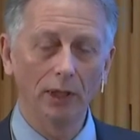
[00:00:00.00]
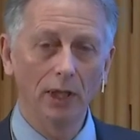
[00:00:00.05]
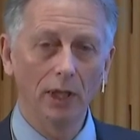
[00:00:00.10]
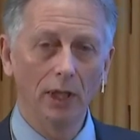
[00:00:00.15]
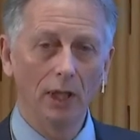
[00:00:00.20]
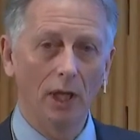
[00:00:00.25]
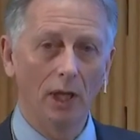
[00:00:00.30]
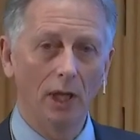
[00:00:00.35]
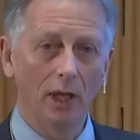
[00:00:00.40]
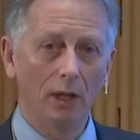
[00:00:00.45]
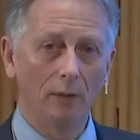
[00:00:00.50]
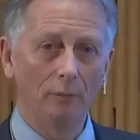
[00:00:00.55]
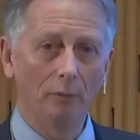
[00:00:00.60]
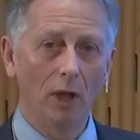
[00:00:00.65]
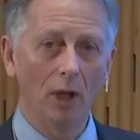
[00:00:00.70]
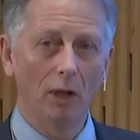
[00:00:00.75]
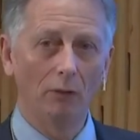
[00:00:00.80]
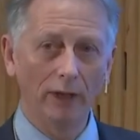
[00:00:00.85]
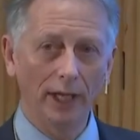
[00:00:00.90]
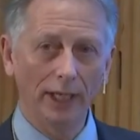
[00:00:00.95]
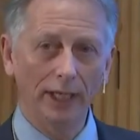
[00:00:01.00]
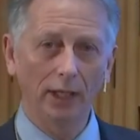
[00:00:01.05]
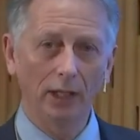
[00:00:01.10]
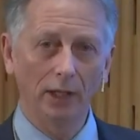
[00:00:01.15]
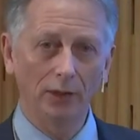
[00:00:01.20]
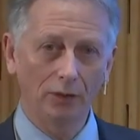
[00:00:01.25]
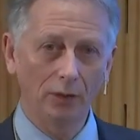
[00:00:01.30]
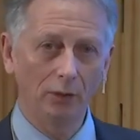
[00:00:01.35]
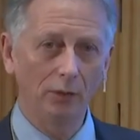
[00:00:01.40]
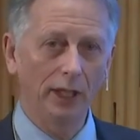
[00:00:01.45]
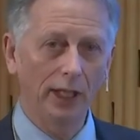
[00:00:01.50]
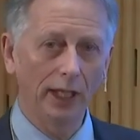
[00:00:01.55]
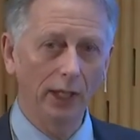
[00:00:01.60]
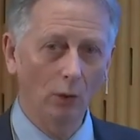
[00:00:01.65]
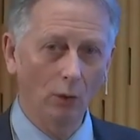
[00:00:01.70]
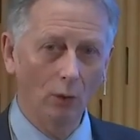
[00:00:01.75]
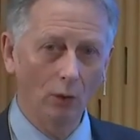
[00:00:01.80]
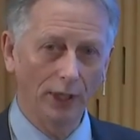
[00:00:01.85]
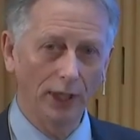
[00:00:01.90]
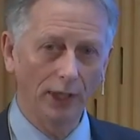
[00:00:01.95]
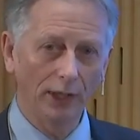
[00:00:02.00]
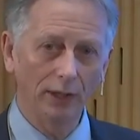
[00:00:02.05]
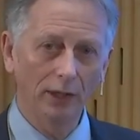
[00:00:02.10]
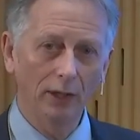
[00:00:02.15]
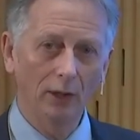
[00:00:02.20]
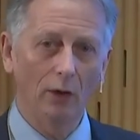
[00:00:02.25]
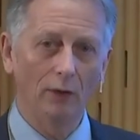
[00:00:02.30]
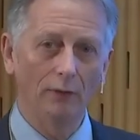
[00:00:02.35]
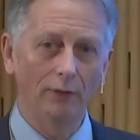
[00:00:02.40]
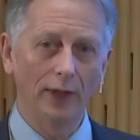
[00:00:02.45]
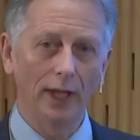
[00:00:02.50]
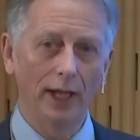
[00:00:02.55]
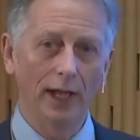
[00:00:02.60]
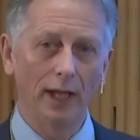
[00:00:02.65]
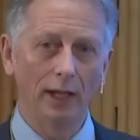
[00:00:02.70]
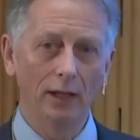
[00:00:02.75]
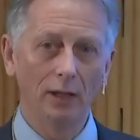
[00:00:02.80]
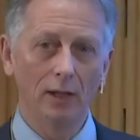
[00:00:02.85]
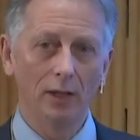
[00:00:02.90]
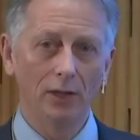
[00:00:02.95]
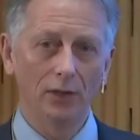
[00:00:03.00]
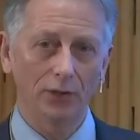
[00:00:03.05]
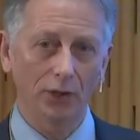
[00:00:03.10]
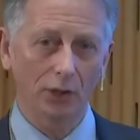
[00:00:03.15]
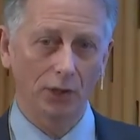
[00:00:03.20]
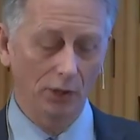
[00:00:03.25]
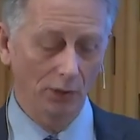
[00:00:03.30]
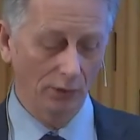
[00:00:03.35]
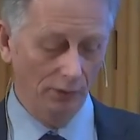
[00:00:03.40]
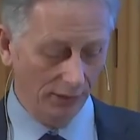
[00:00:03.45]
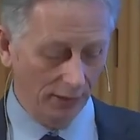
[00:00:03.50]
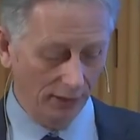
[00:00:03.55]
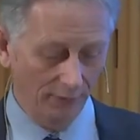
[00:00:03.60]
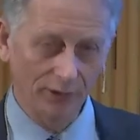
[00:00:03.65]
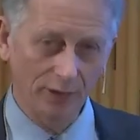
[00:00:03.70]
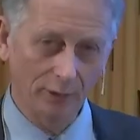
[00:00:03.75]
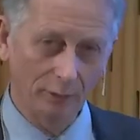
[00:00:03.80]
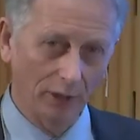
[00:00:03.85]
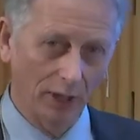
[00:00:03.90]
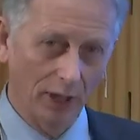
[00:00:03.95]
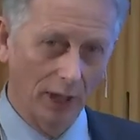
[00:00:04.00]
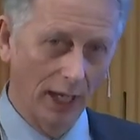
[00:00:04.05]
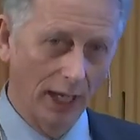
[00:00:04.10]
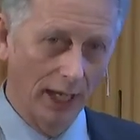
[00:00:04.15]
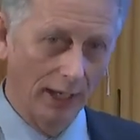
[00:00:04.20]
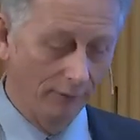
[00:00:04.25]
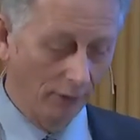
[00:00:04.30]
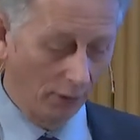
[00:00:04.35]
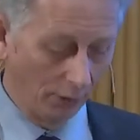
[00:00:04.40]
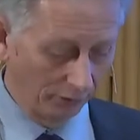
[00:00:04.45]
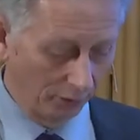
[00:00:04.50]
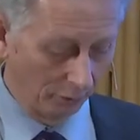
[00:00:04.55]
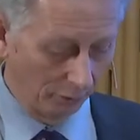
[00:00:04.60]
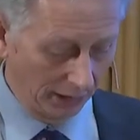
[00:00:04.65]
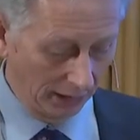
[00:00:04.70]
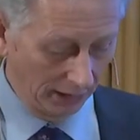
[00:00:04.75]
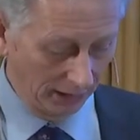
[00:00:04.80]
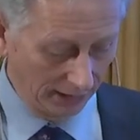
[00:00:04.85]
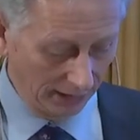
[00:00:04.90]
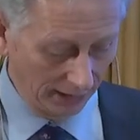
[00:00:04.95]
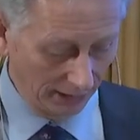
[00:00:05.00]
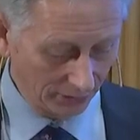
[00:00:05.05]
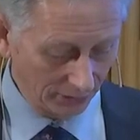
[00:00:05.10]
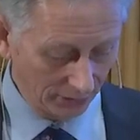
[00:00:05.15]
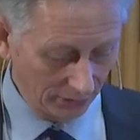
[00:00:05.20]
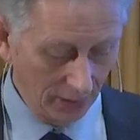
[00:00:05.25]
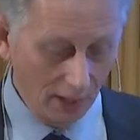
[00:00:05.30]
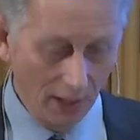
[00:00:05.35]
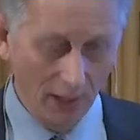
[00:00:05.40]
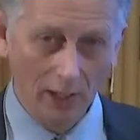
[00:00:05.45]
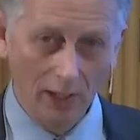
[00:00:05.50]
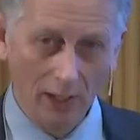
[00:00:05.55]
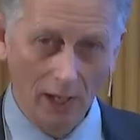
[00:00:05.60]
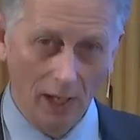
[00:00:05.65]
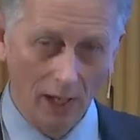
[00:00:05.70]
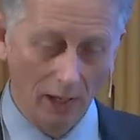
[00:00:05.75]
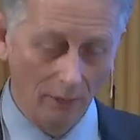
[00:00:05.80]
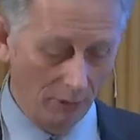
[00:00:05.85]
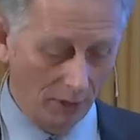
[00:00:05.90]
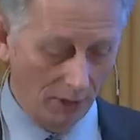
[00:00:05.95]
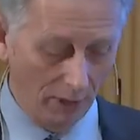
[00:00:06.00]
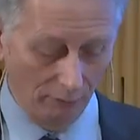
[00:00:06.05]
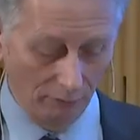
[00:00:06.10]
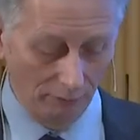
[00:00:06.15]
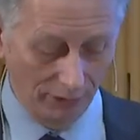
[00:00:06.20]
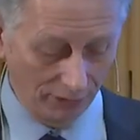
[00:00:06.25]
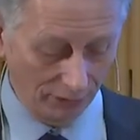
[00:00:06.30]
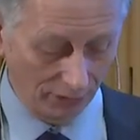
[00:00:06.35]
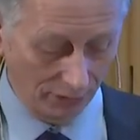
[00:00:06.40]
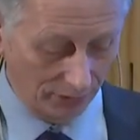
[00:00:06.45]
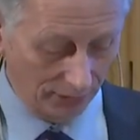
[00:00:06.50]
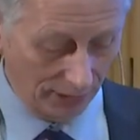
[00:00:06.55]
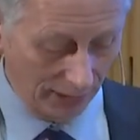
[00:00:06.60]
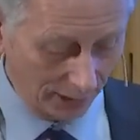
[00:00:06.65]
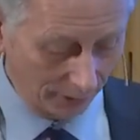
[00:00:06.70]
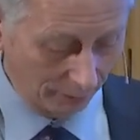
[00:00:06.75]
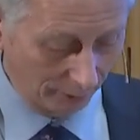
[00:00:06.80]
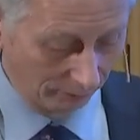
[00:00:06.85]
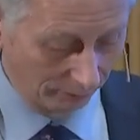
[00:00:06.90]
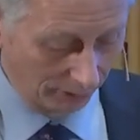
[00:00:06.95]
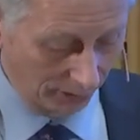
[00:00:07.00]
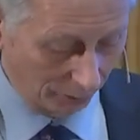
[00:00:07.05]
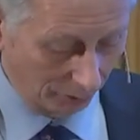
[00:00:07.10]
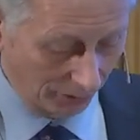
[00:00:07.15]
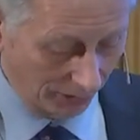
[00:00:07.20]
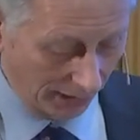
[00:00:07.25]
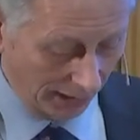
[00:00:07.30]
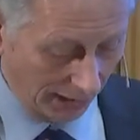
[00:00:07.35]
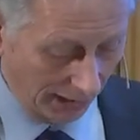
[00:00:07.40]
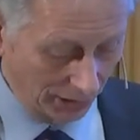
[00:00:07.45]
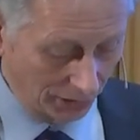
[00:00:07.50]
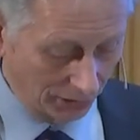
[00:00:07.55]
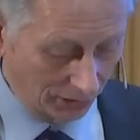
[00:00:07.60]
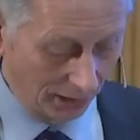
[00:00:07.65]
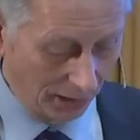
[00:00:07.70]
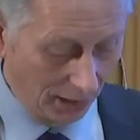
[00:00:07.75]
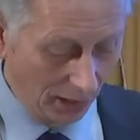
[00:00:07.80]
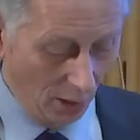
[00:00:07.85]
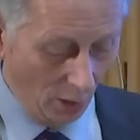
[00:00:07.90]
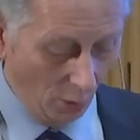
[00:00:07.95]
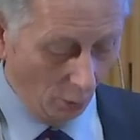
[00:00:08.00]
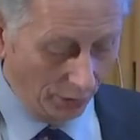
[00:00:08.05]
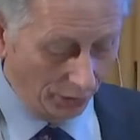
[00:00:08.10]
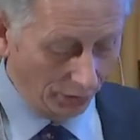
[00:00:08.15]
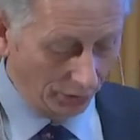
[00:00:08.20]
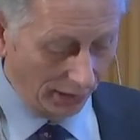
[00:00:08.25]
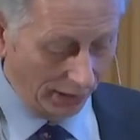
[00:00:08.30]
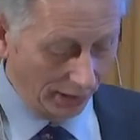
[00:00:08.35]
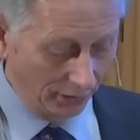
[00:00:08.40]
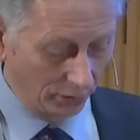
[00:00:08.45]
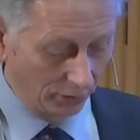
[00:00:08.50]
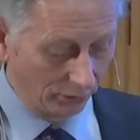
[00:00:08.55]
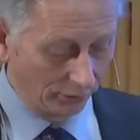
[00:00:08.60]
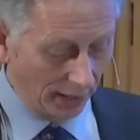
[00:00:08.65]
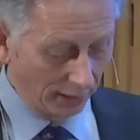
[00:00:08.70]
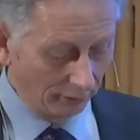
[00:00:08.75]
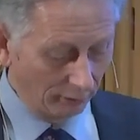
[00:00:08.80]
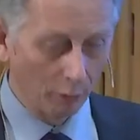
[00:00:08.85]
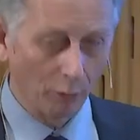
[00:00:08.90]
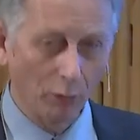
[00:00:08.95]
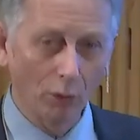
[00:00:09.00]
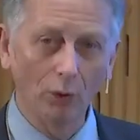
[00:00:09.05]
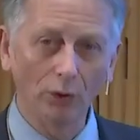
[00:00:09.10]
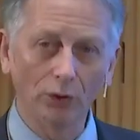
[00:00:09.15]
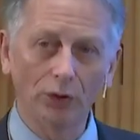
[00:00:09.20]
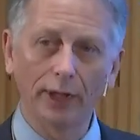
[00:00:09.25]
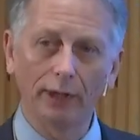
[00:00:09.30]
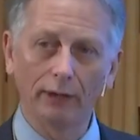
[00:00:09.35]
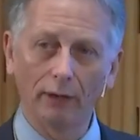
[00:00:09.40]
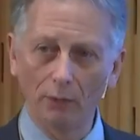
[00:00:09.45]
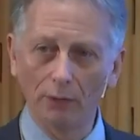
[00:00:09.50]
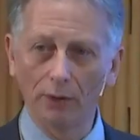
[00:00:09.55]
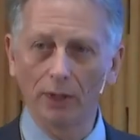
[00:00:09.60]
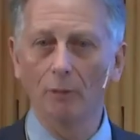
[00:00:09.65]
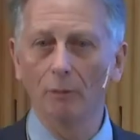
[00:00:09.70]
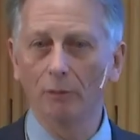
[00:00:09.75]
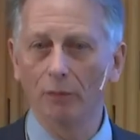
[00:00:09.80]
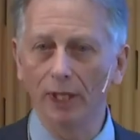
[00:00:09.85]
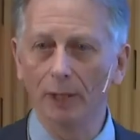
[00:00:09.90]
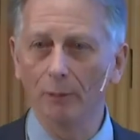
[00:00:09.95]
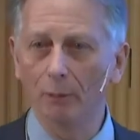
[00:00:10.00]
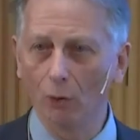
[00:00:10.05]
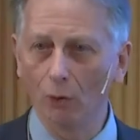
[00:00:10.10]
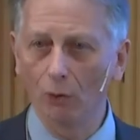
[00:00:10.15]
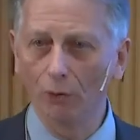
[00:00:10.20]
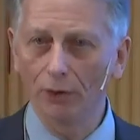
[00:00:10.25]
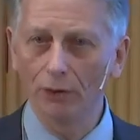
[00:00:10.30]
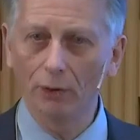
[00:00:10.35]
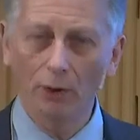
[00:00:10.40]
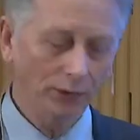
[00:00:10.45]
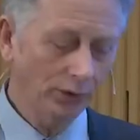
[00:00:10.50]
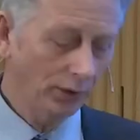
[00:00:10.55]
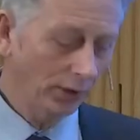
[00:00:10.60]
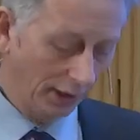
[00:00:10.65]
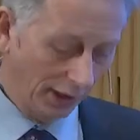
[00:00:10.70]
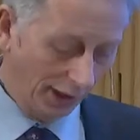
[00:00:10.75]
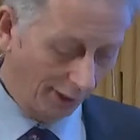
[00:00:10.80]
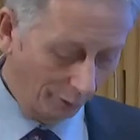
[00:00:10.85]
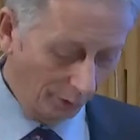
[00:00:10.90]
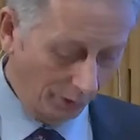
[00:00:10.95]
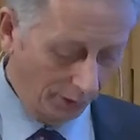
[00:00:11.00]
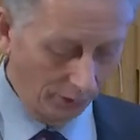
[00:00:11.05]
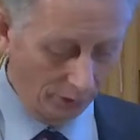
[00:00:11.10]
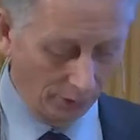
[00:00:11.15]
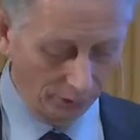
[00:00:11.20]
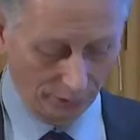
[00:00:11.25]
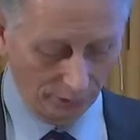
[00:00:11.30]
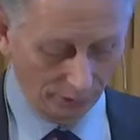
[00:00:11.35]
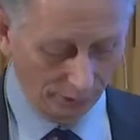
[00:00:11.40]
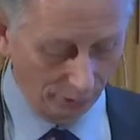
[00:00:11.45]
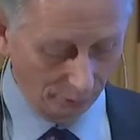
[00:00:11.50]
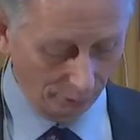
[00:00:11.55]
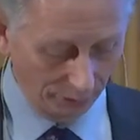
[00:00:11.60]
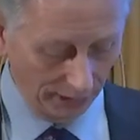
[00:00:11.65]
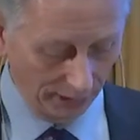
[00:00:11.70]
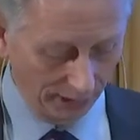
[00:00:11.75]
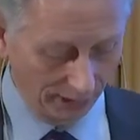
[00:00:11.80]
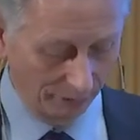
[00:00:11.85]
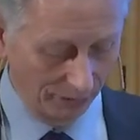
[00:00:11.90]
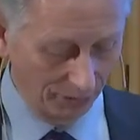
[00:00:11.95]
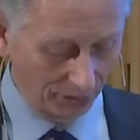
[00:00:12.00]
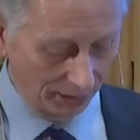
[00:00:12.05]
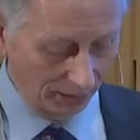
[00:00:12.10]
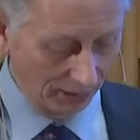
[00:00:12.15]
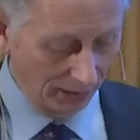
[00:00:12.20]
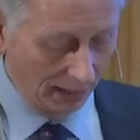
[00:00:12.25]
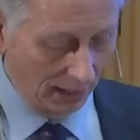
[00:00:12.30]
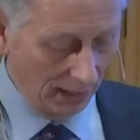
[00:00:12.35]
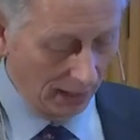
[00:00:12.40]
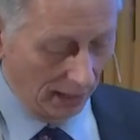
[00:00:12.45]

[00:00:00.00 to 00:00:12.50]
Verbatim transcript: a, um, a regular two-yearly audit of their security of supply vulnerabilities, um, risk assessment, risk mitigation, which they should then report to their own company board, not to the government, not to the European Commission.